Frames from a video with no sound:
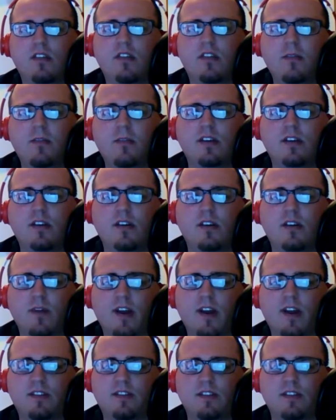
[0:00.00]
let me go
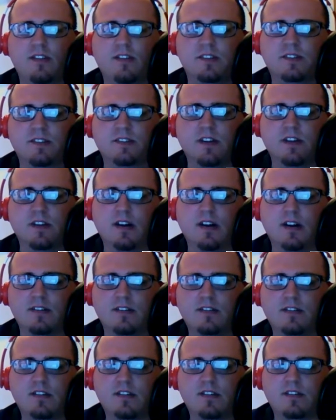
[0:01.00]
back to this
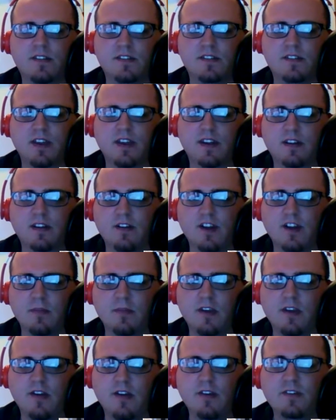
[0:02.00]
to the second argument here.